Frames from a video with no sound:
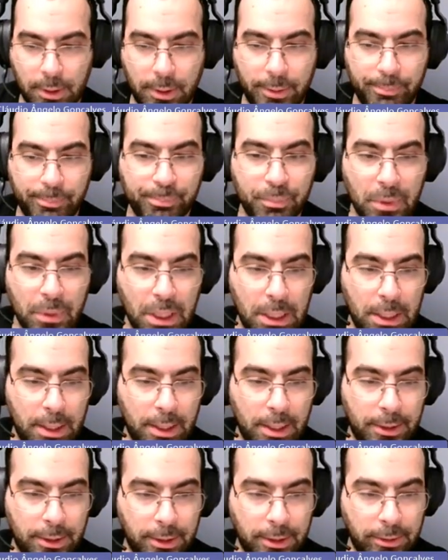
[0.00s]

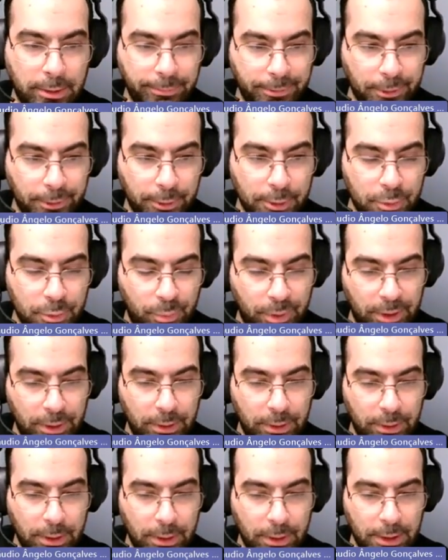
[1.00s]
and then the fungus
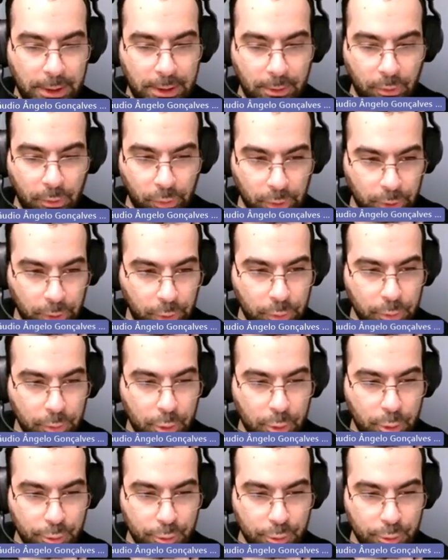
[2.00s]
will grow,